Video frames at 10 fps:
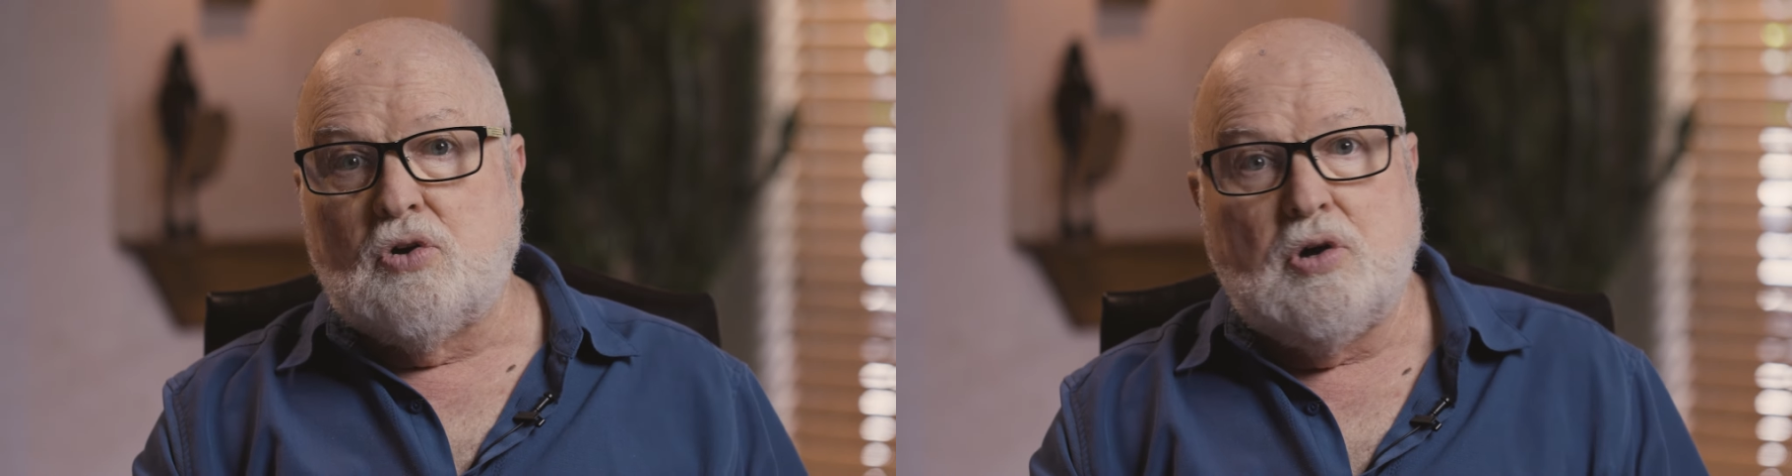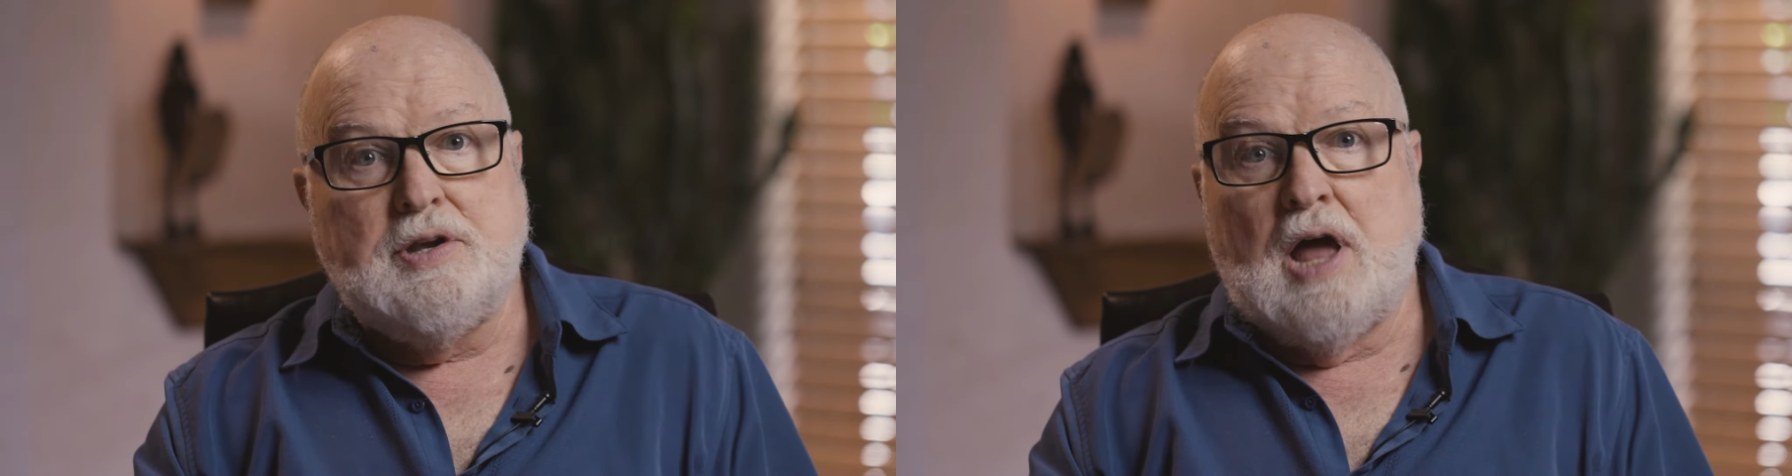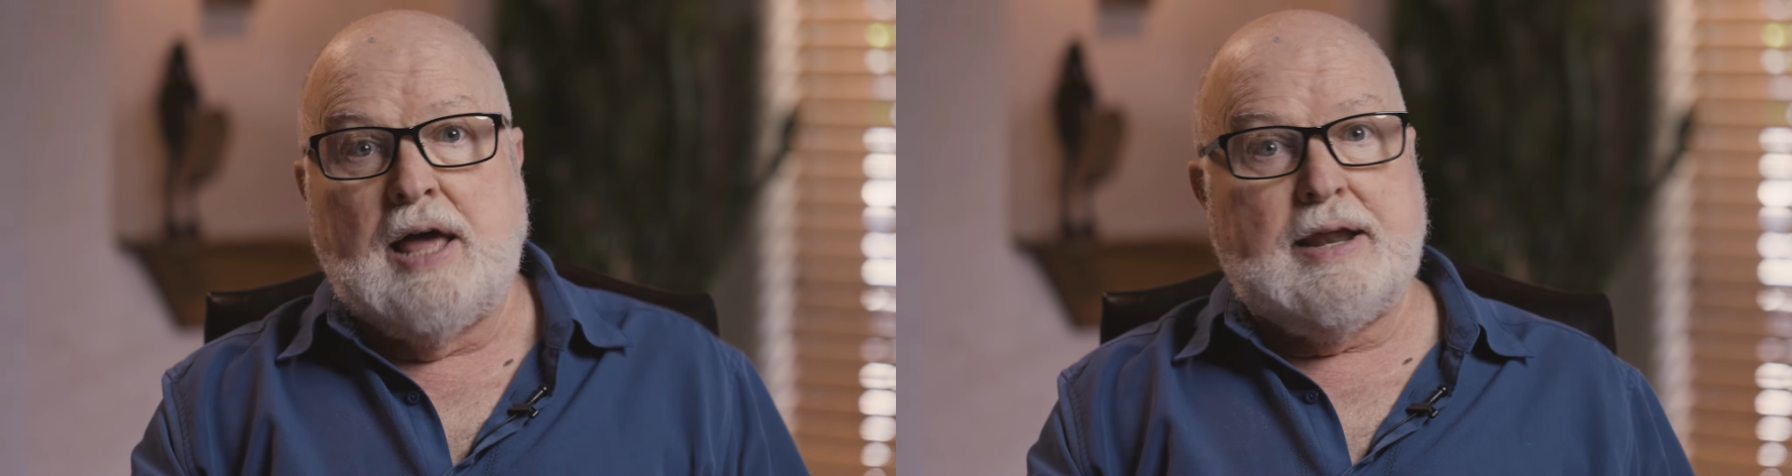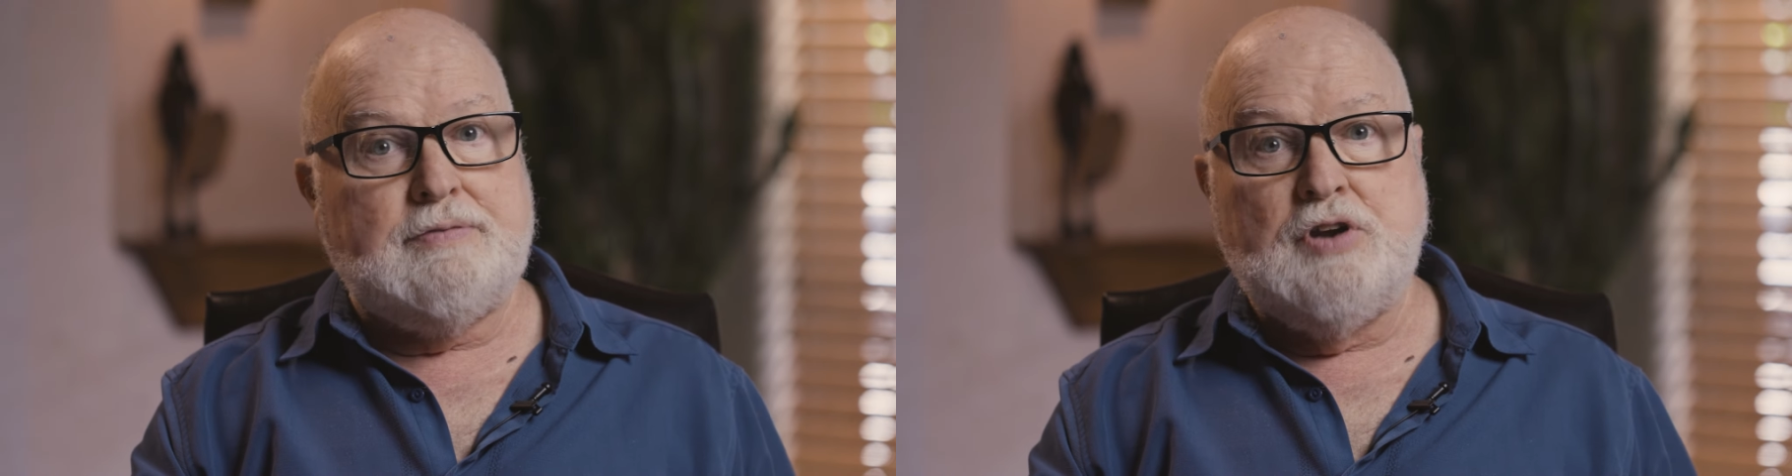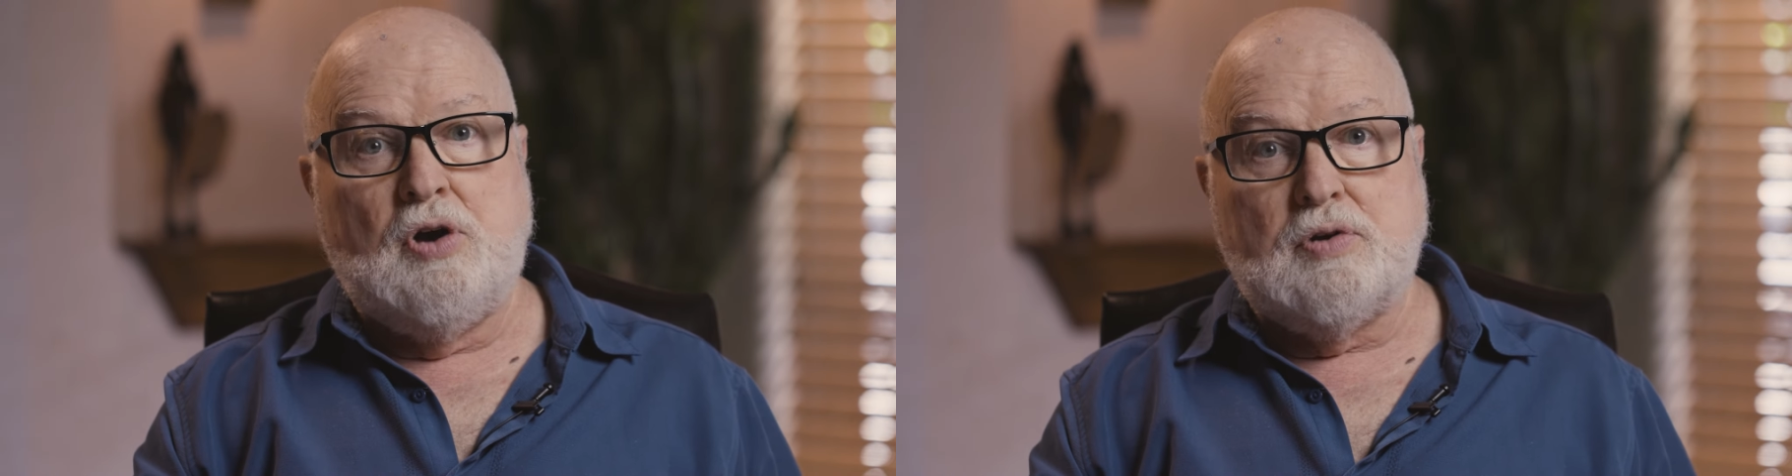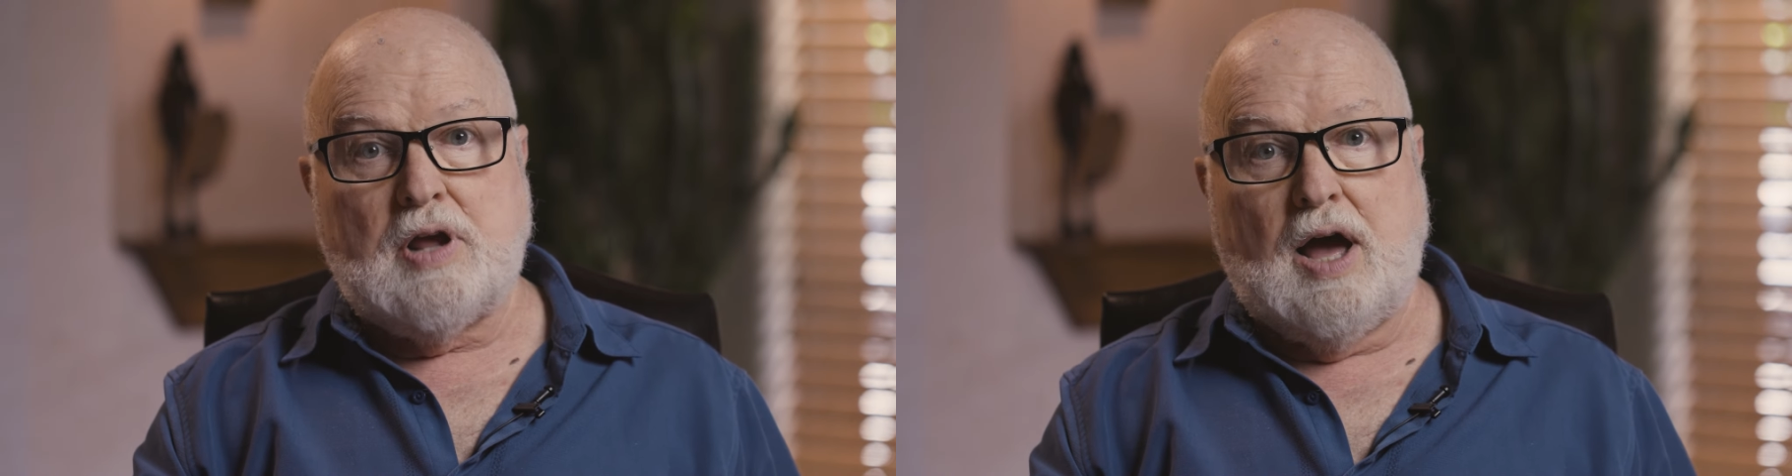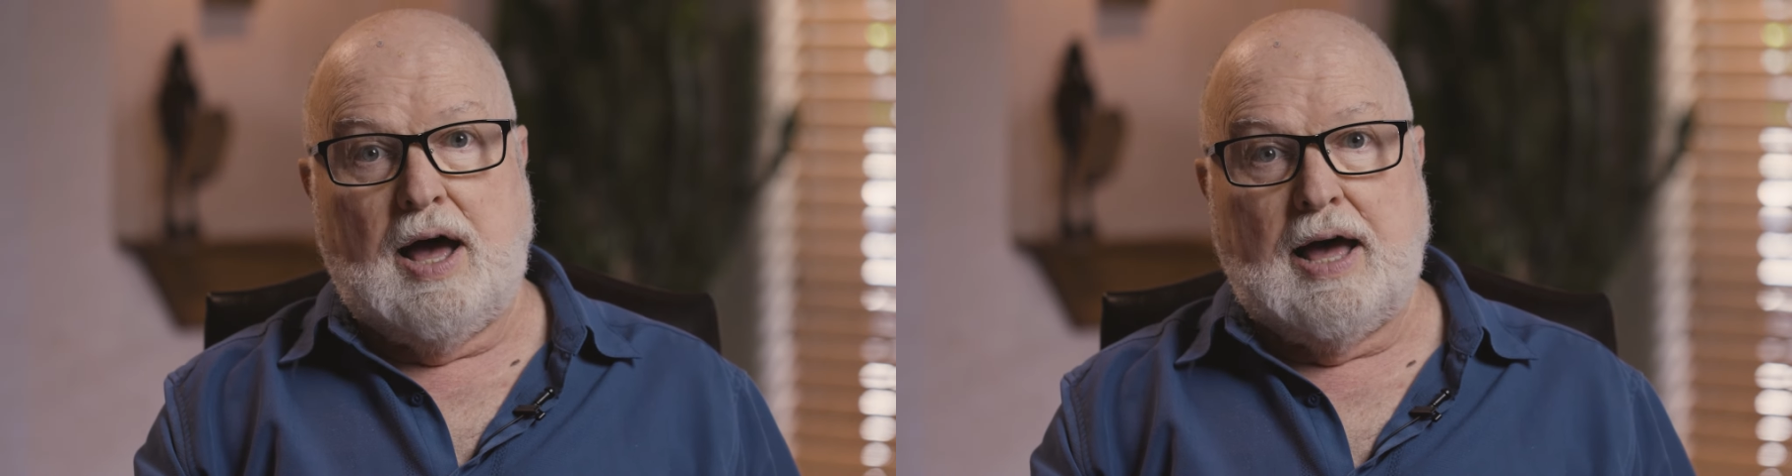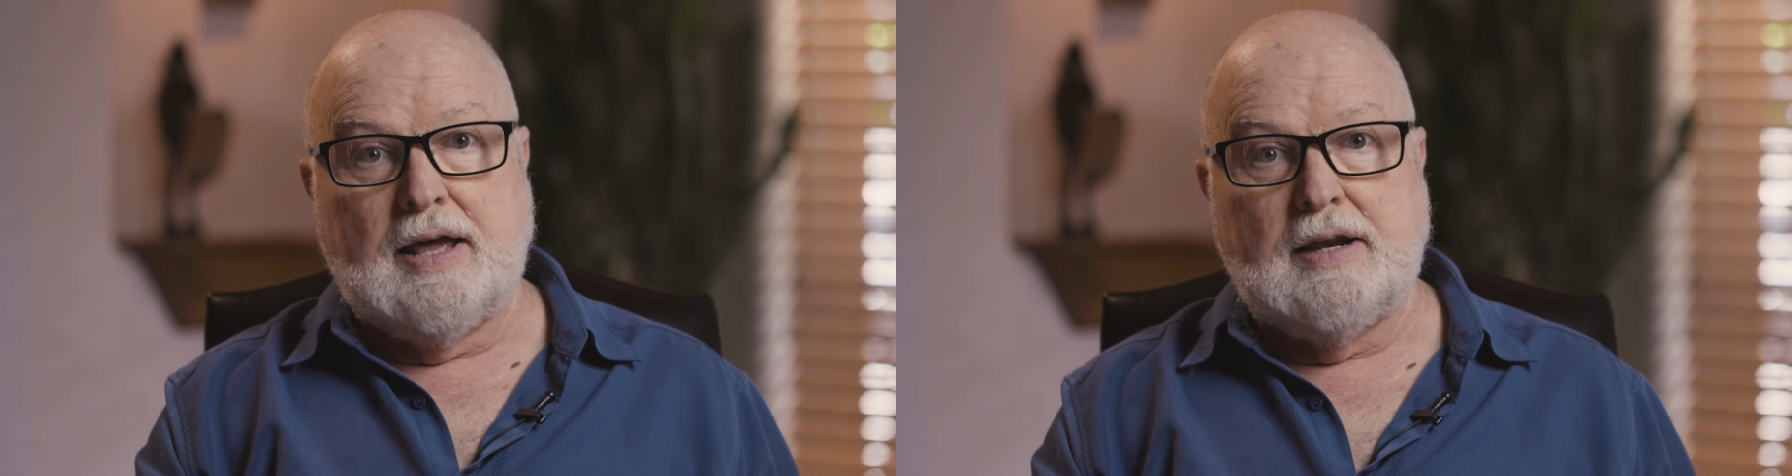could not have known
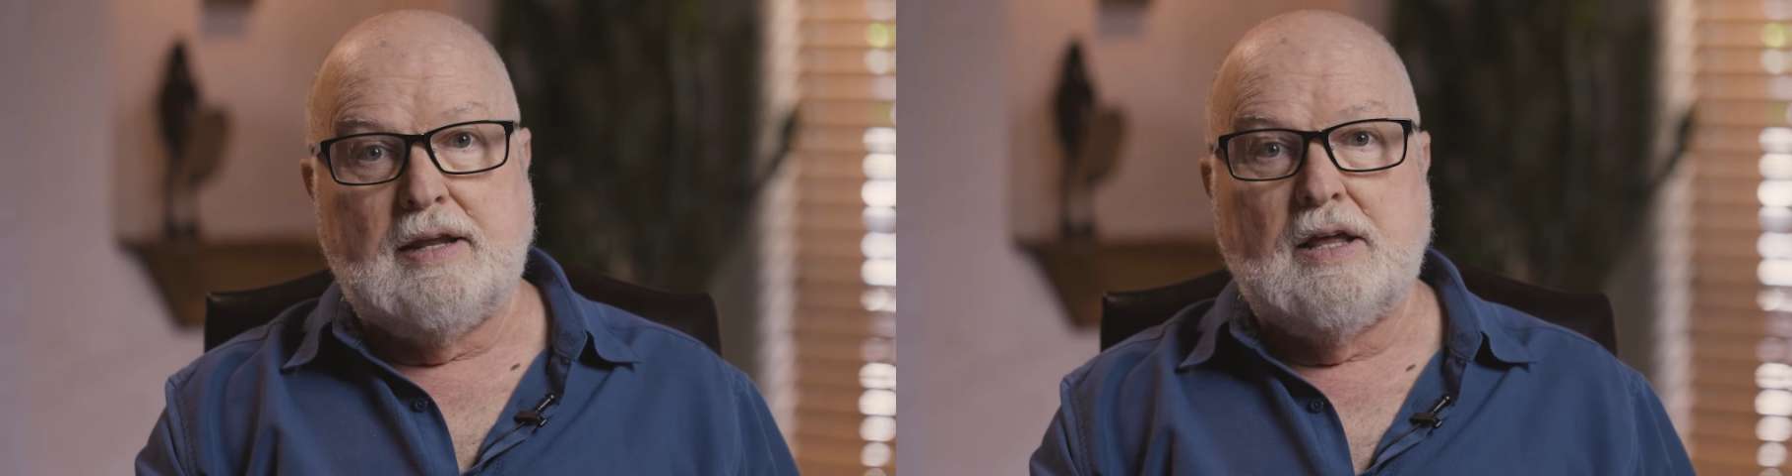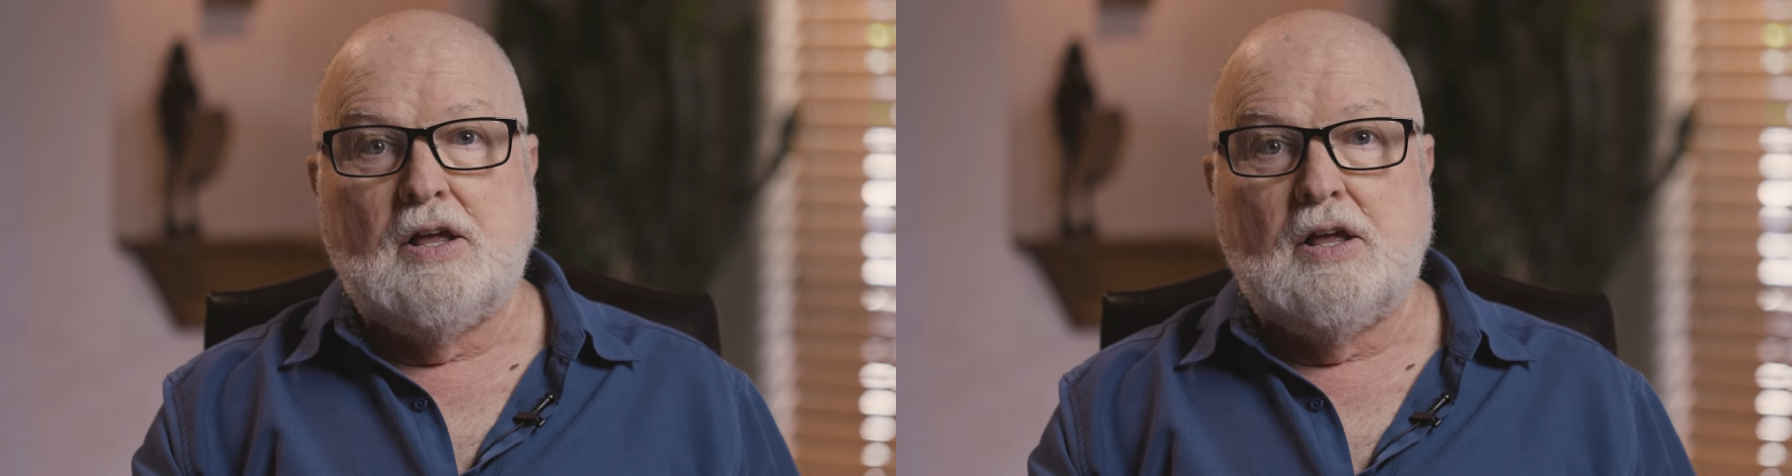God.